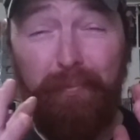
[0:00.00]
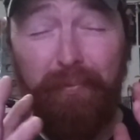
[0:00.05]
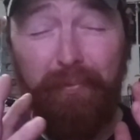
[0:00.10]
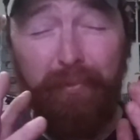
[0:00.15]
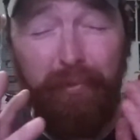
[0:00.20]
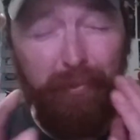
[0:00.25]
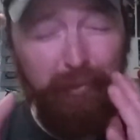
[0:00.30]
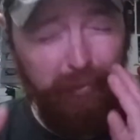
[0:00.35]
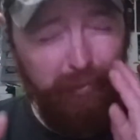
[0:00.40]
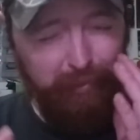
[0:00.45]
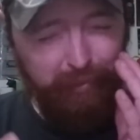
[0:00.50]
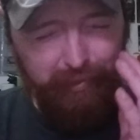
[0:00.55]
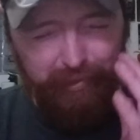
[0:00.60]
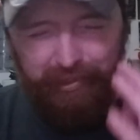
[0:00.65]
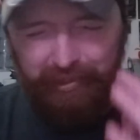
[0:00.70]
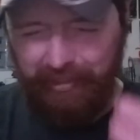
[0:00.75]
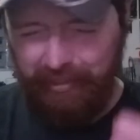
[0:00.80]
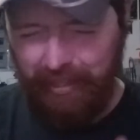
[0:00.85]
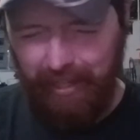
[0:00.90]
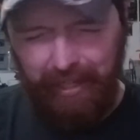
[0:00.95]
for
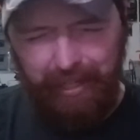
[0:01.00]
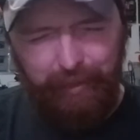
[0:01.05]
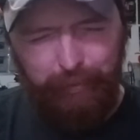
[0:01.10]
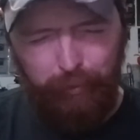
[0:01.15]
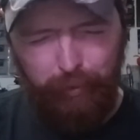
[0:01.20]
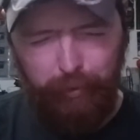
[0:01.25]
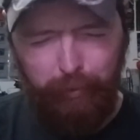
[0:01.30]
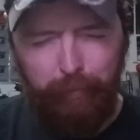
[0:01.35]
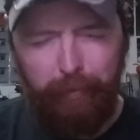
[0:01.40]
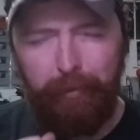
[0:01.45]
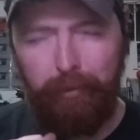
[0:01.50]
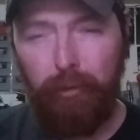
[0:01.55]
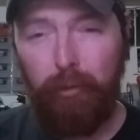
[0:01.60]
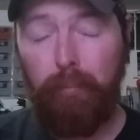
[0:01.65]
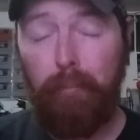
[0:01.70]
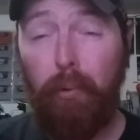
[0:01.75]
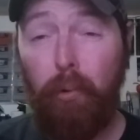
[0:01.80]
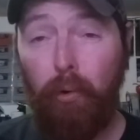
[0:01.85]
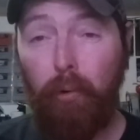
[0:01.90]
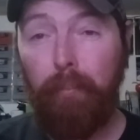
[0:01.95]
staying with me and
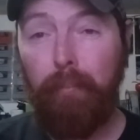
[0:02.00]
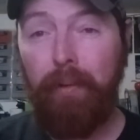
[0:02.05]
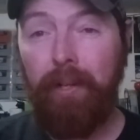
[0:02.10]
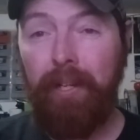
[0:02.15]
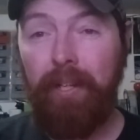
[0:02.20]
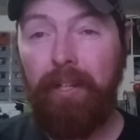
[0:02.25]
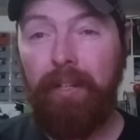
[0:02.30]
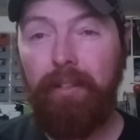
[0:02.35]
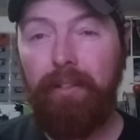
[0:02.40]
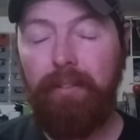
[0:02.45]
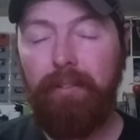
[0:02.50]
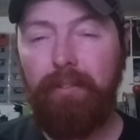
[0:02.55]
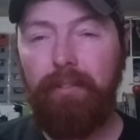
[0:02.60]
supporting me,